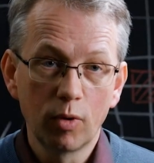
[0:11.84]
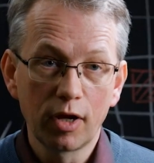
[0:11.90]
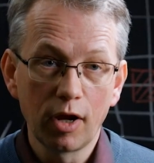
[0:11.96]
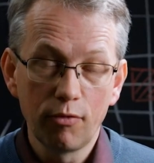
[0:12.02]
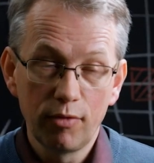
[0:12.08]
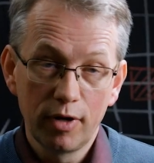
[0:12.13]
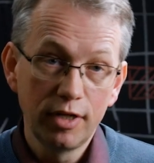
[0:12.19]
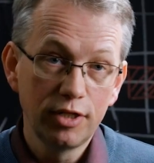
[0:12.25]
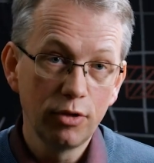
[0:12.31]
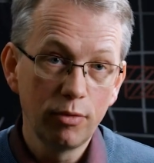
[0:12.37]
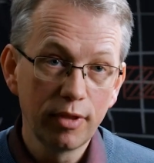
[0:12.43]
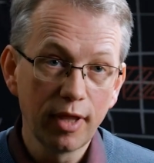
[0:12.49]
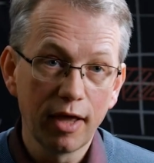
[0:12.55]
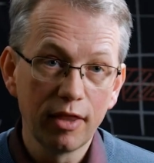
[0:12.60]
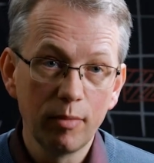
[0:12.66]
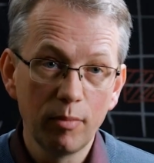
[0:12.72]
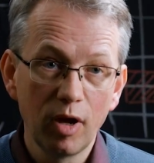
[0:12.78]
we're currently doing
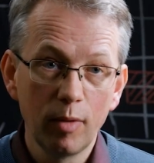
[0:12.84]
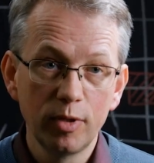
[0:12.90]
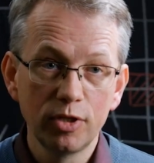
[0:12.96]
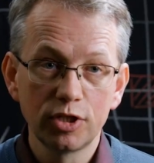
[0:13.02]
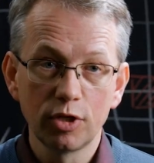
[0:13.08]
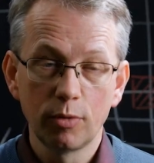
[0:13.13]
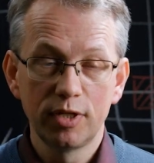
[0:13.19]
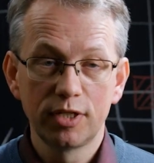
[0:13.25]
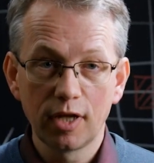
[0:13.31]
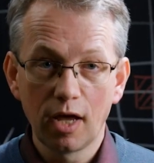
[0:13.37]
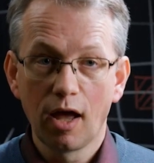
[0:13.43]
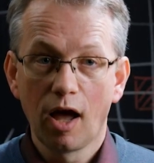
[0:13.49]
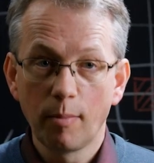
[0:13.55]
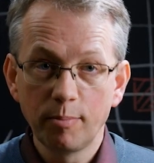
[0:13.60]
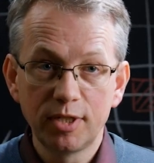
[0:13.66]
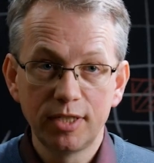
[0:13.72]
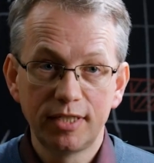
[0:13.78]
that at the moment, so it's
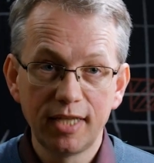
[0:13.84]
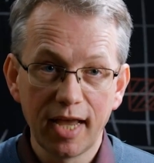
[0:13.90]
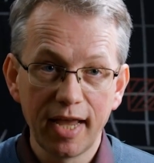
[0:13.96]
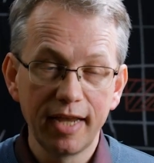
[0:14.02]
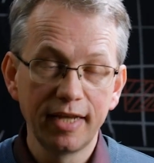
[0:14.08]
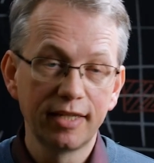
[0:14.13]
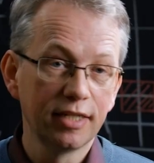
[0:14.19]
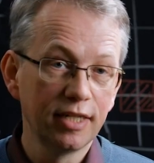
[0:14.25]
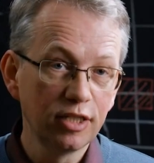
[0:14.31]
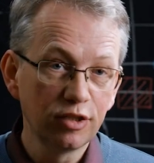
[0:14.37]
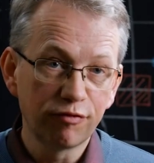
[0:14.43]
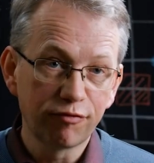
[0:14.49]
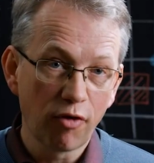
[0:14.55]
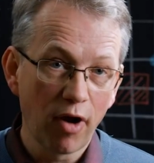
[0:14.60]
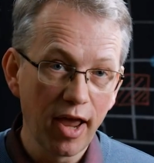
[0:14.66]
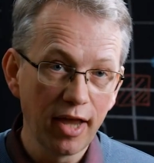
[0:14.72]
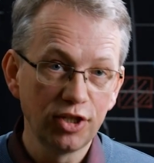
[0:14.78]
up to date and it's
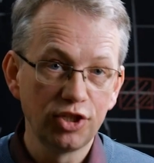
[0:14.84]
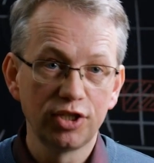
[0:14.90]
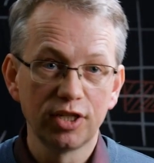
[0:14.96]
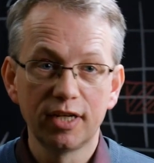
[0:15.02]
fresh